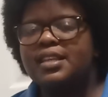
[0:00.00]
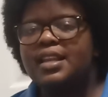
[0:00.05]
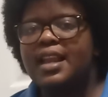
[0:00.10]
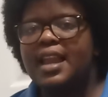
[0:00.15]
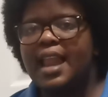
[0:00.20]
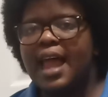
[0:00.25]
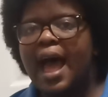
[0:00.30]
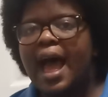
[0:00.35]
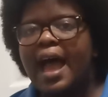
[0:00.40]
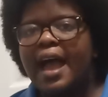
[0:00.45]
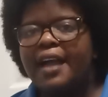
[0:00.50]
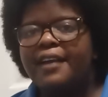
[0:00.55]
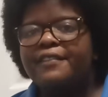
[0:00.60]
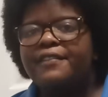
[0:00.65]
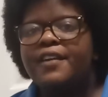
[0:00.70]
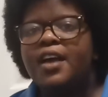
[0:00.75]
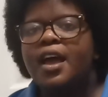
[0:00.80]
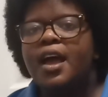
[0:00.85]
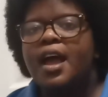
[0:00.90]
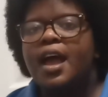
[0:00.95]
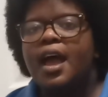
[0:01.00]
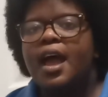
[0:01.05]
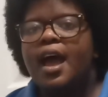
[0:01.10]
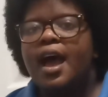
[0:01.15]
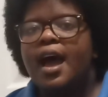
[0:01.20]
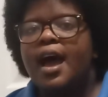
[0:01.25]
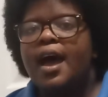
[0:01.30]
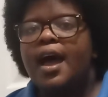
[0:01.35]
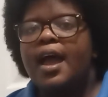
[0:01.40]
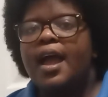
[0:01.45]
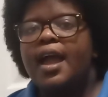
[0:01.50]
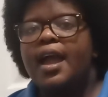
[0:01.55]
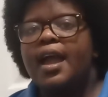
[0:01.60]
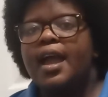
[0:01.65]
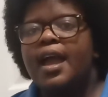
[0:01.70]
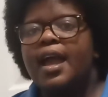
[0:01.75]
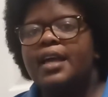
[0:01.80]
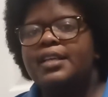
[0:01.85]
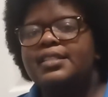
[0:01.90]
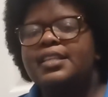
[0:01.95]
in life uh
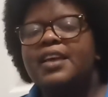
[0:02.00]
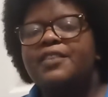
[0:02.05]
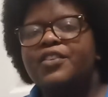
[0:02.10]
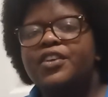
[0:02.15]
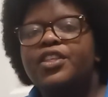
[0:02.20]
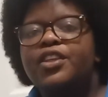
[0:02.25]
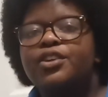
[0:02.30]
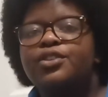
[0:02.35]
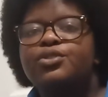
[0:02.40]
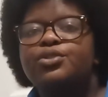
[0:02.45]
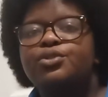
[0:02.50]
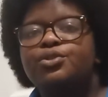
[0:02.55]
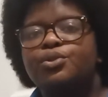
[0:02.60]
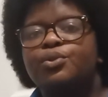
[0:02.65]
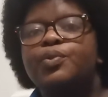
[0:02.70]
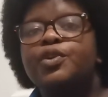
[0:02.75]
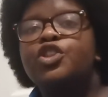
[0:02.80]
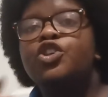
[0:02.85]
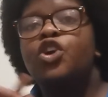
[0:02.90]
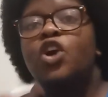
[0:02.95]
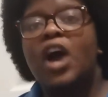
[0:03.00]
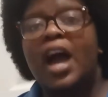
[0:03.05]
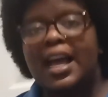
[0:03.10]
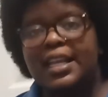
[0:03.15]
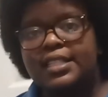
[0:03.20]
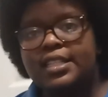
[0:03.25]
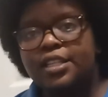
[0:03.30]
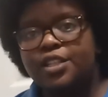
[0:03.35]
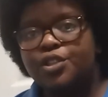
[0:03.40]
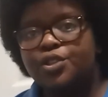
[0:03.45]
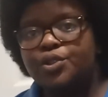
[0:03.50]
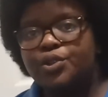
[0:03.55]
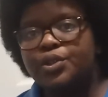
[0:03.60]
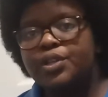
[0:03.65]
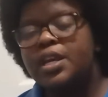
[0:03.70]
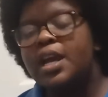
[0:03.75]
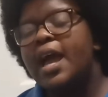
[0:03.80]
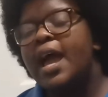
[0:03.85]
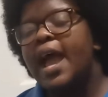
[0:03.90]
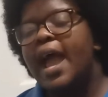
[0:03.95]
has everything to do with your
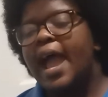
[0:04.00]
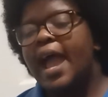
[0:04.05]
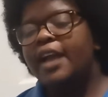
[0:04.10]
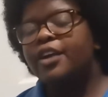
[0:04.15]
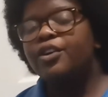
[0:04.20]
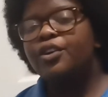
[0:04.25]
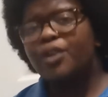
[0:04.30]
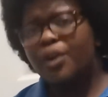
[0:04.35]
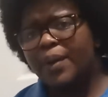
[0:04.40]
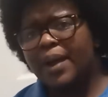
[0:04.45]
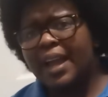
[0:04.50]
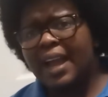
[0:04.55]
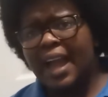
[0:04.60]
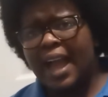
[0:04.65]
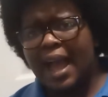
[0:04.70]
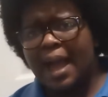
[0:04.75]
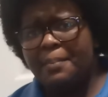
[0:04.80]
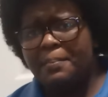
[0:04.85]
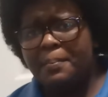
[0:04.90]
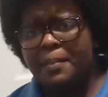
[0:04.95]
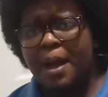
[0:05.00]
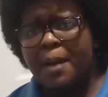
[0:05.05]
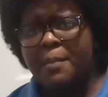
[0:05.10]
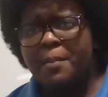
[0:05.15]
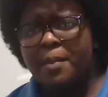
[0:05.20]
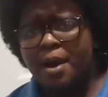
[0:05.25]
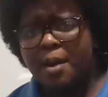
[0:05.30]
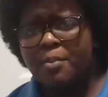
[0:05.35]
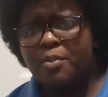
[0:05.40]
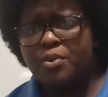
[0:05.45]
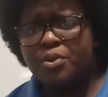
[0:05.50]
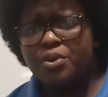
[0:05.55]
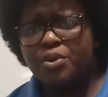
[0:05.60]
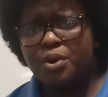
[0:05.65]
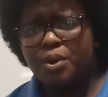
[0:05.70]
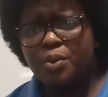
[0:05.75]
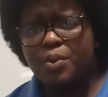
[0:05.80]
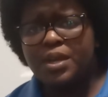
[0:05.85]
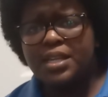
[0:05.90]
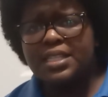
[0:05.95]
attitude. And growing up, my mom would
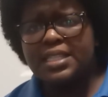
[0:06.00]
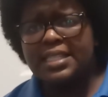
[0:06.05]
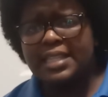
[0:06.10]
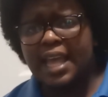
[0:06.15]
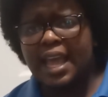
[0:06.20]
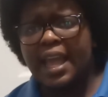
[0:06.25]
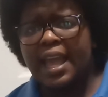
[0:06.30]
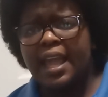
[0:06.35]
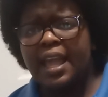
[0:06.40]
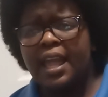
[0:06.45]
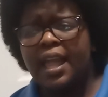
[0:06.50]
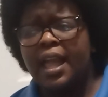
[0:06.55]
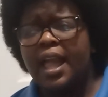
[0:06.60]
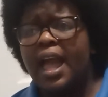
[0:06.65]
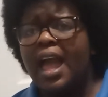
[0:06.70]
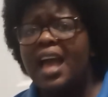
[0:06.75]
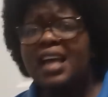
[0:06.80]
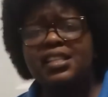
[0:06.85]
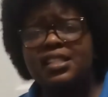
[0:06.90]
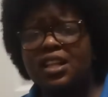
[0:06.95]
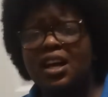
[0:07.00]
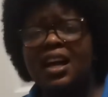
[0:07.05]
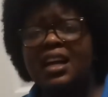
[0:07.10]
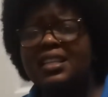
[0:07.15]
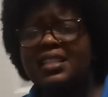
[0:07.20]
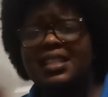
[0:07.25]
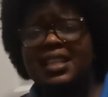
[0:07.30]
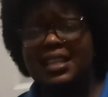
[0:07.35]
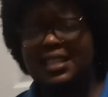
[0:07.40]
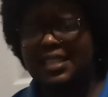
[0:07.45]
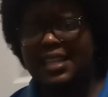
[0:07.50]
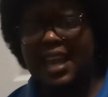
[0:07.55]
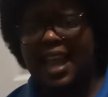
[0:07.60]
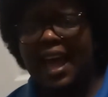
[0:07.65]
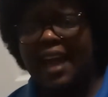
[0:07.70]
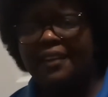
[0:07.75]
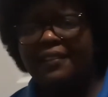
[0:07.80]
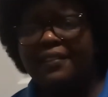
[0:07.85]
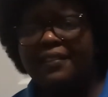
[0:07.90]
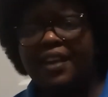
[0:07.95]
always say, as long as there's
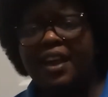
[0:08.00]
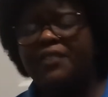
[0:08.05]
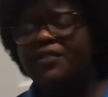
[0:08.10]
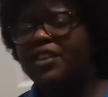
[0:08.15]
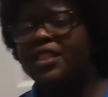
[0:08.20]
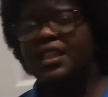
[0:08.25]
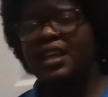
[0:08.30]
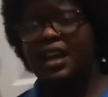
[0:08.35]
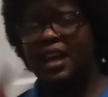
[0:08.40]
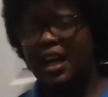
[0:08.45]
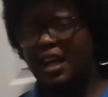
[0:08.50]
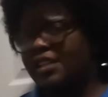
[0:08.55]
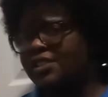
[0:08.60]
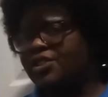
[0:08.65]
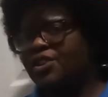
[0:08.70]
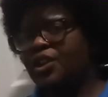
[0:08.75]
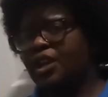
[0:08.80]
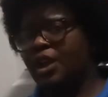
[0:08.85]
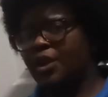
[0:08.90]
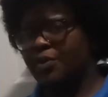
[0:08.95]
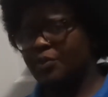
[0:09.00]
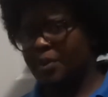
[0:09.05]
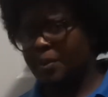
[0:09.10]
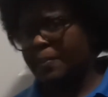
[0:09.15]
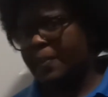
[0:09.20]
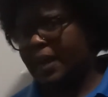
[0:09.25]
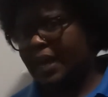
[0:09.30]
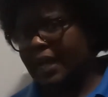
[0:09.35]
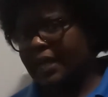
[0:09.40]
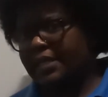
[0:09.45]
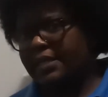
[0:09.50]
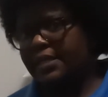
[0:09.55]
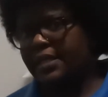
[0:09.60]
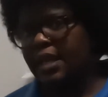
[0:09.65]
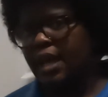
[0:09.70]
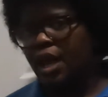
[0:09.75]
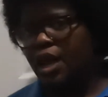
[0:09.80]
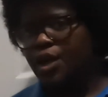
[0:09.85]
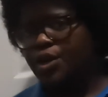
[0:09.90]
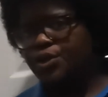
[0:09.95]
life, everything else you can replace.
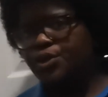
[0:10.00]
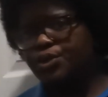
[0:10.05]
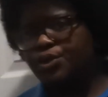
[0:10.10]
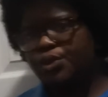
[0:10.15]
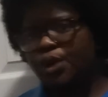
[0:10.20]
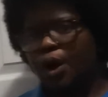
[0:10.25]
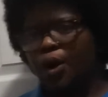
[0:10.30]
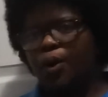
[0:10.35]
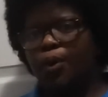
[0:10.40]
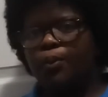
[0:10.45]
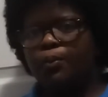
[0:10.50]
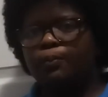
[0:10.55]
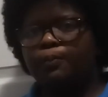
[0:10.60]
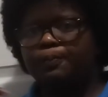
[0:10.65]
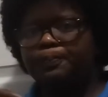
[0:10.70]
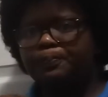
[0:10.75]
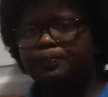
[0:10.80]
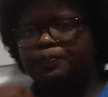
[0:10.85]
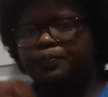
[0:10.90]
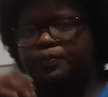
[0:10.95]
So,